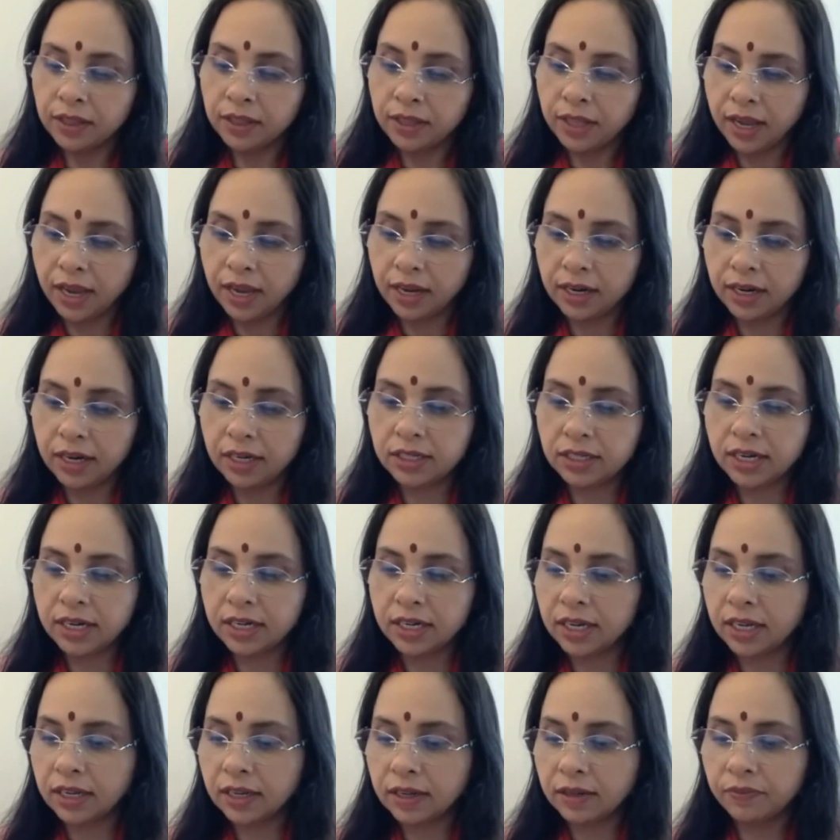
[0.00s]
the
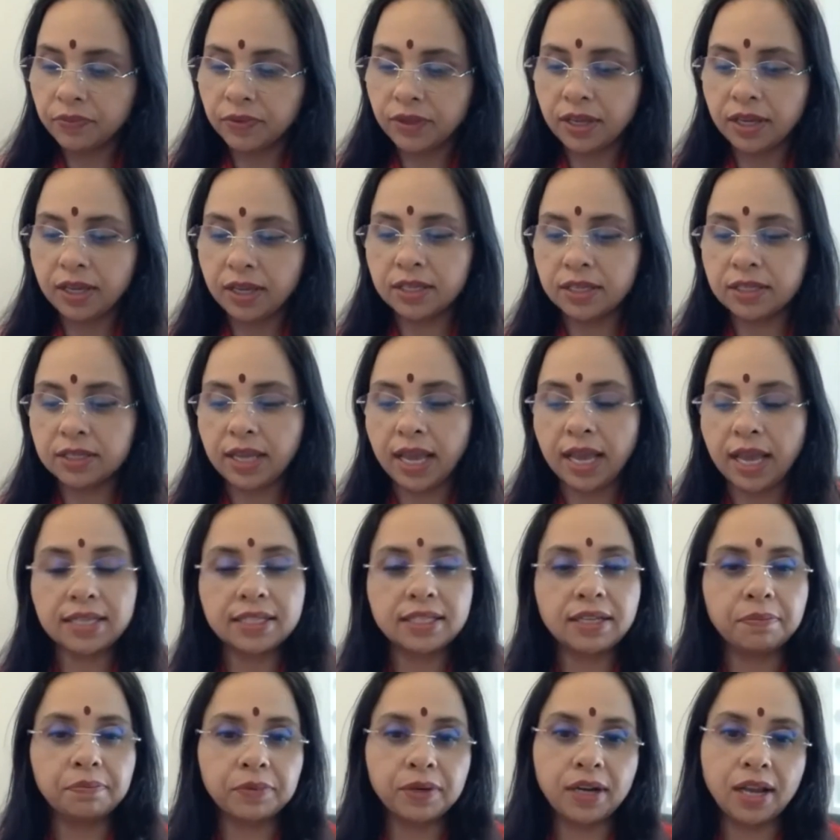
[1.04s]
energetic is
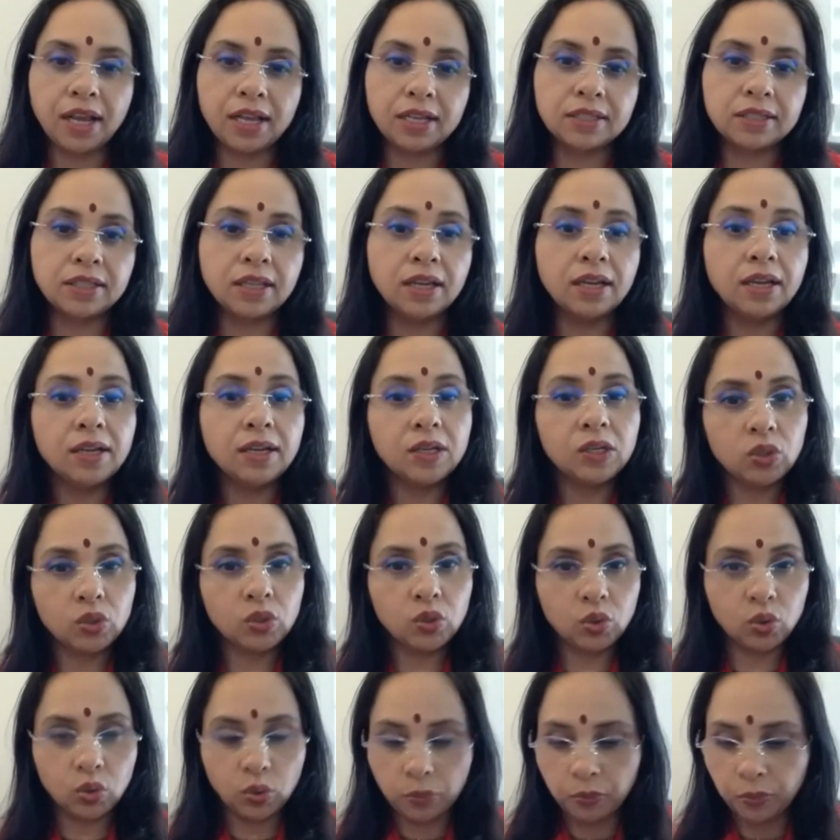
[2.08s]
accepted as the
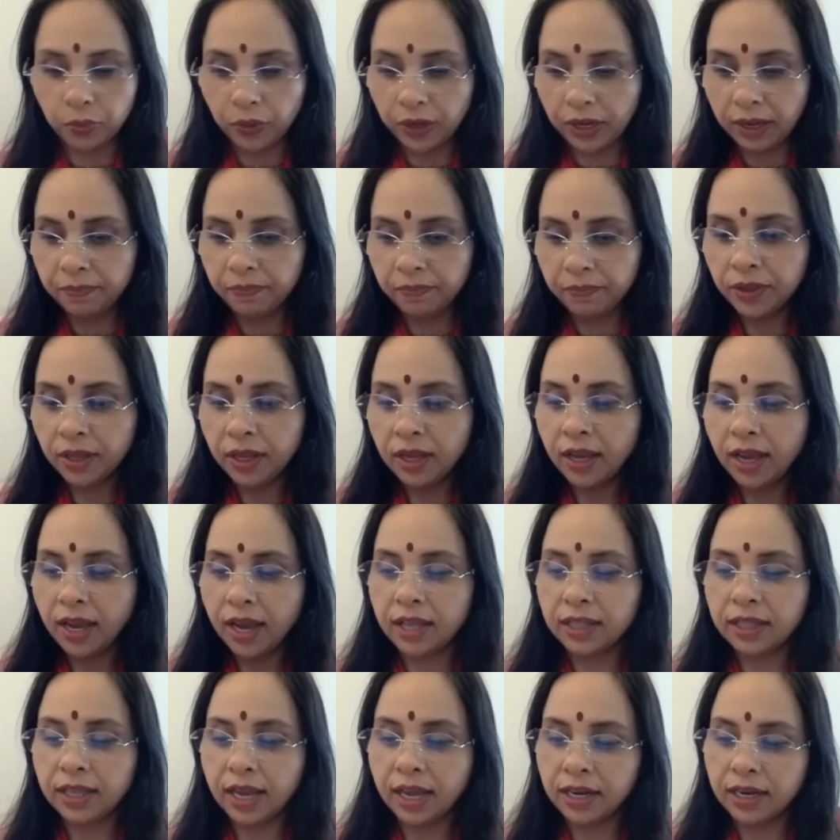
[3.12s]
supreme
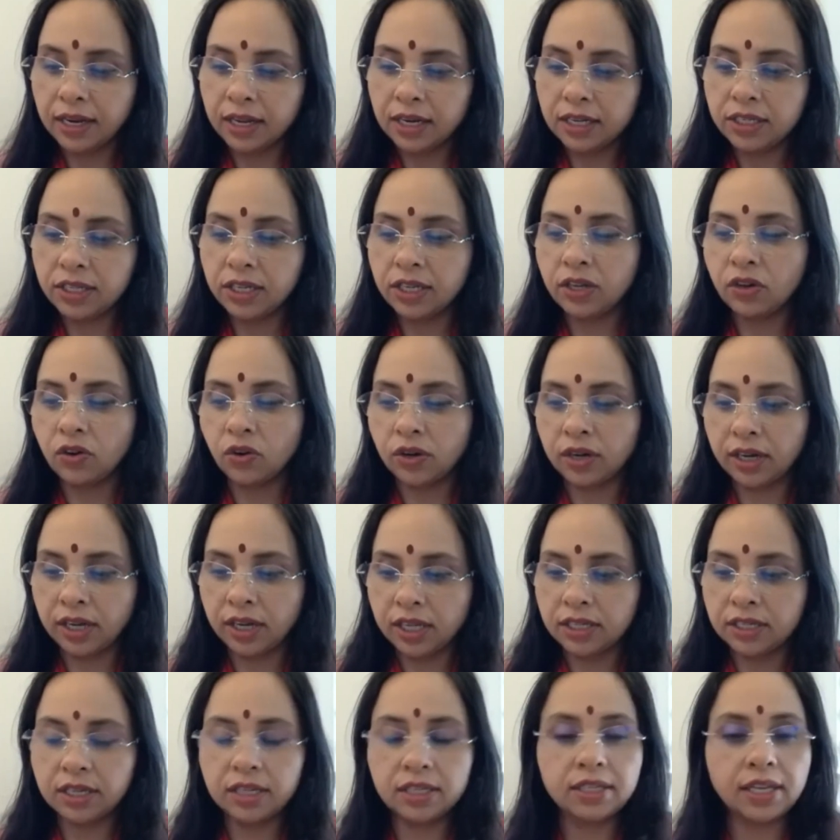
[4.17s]
and the energy or
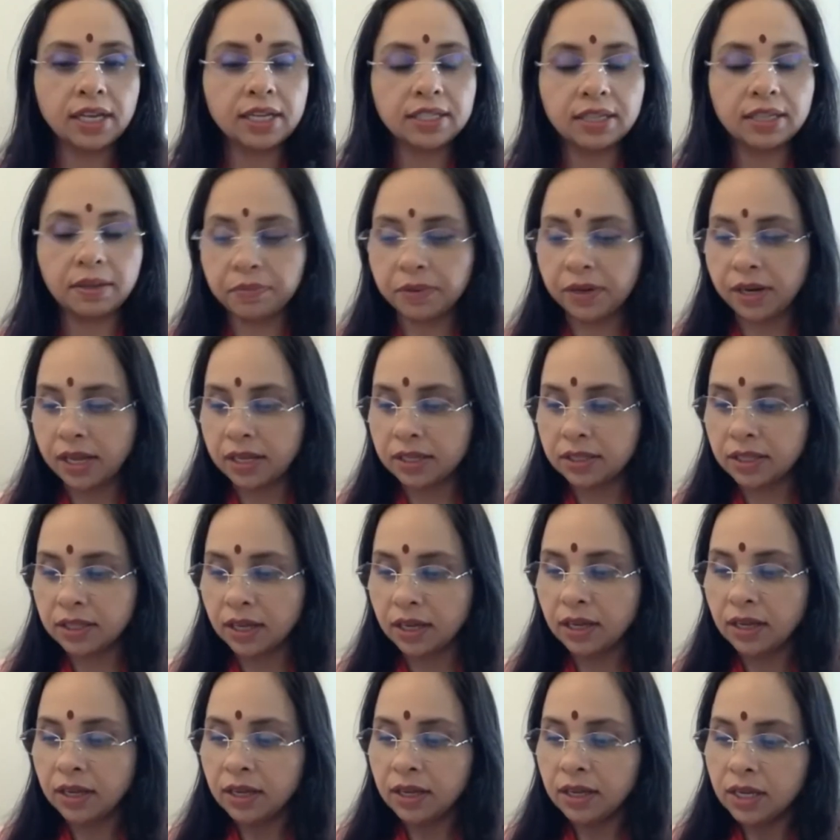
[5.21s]
nature is accepted as
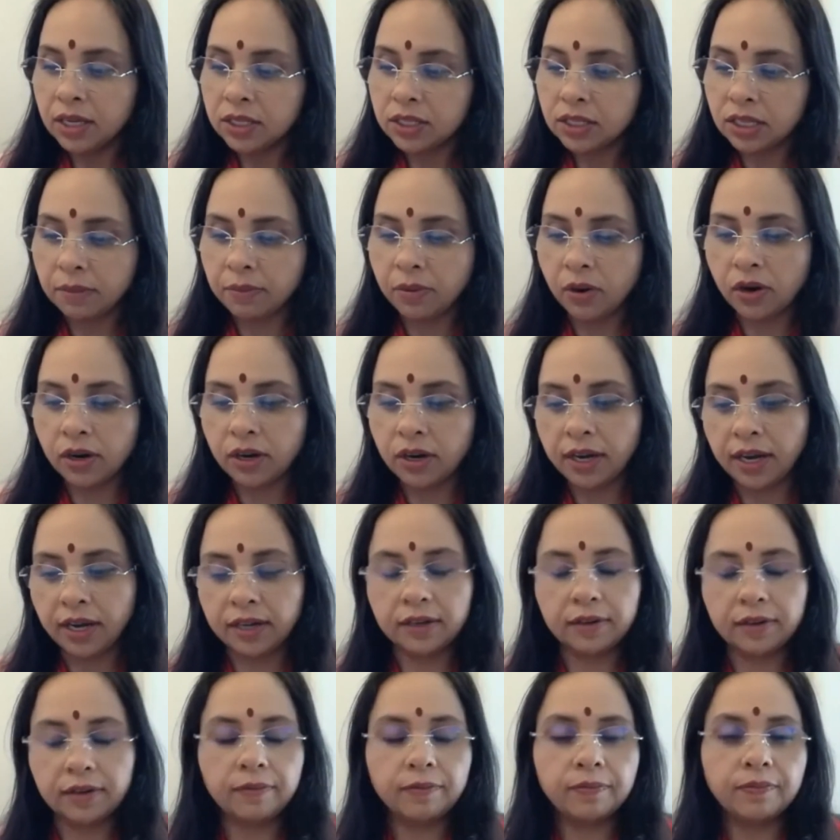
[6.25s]
the
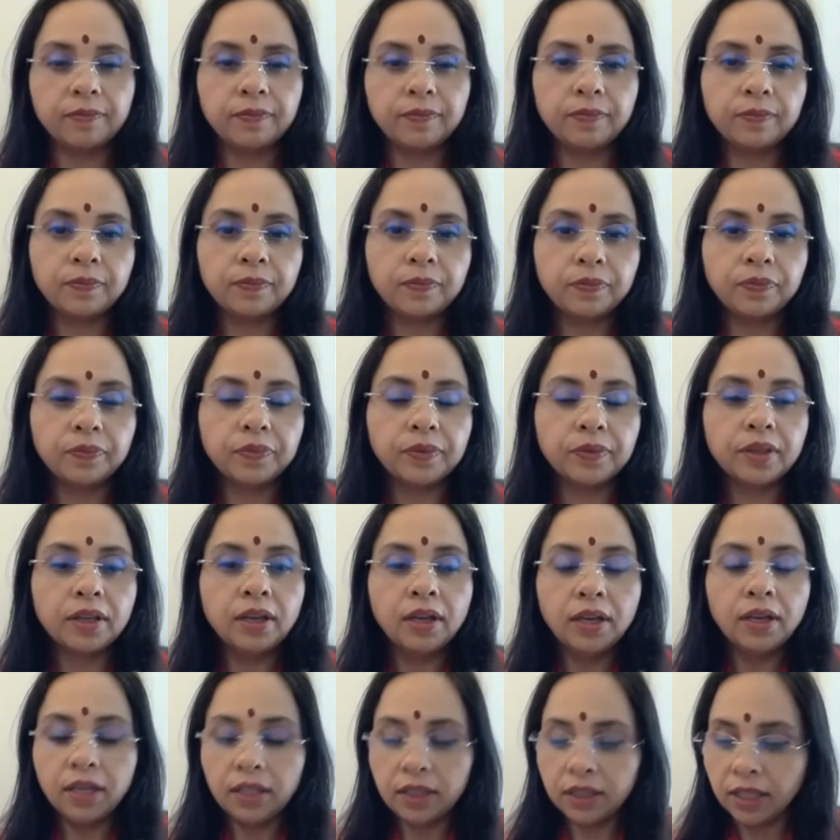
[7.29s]
subordinate.
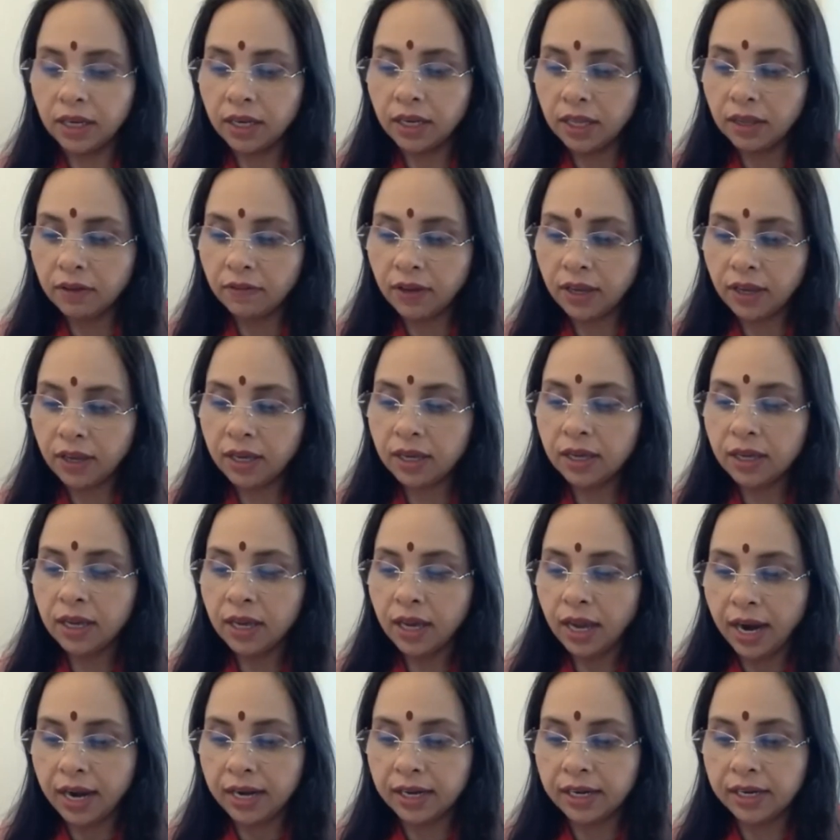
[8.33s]
The living
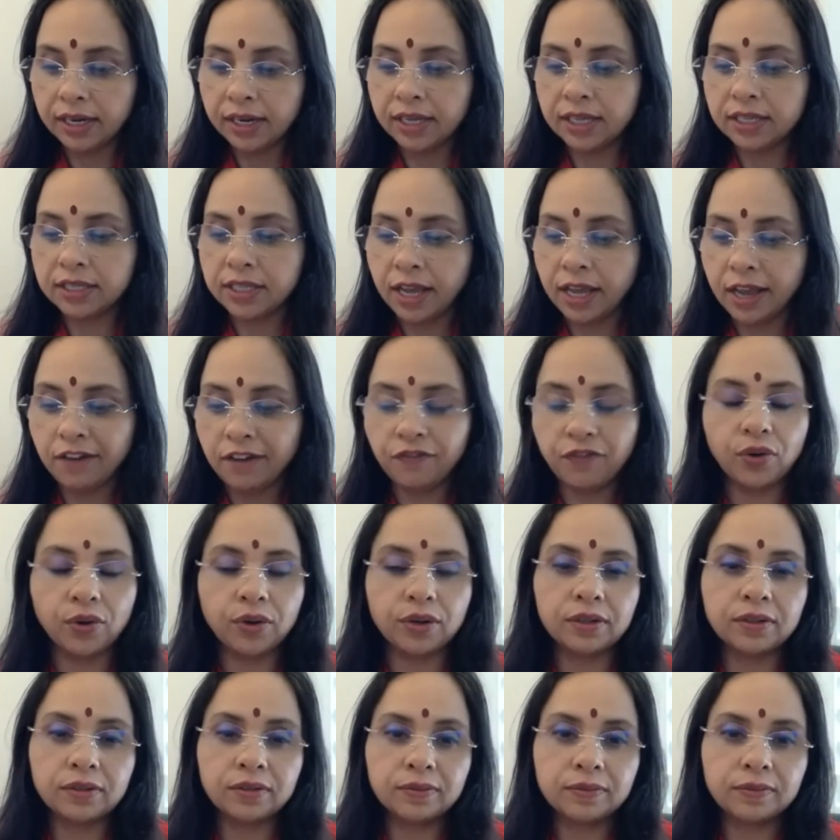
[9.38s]
entities,
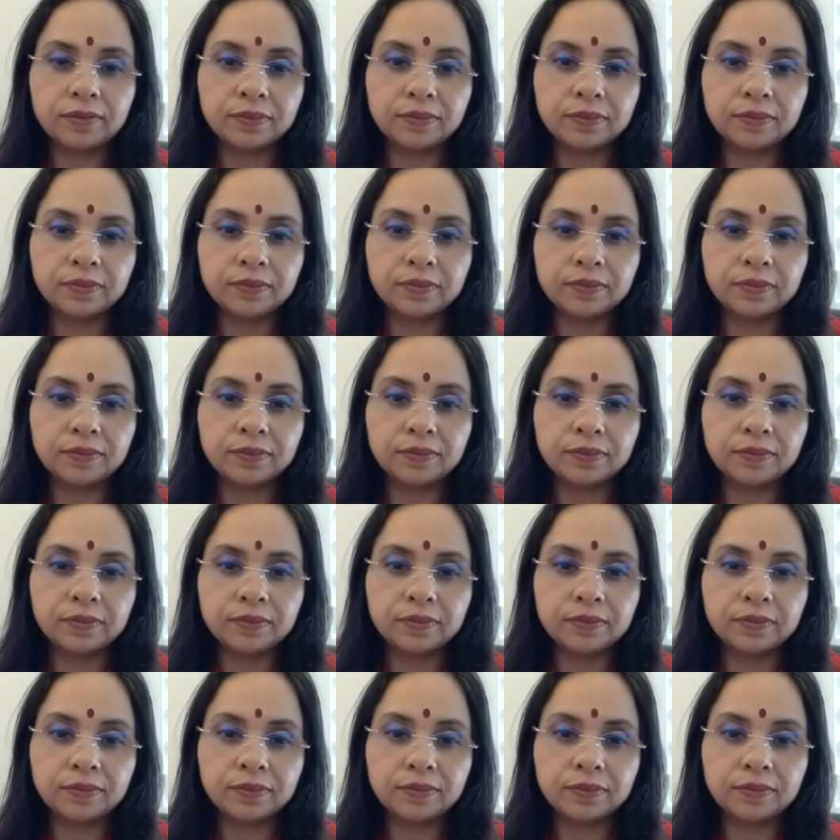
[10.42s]
therefore,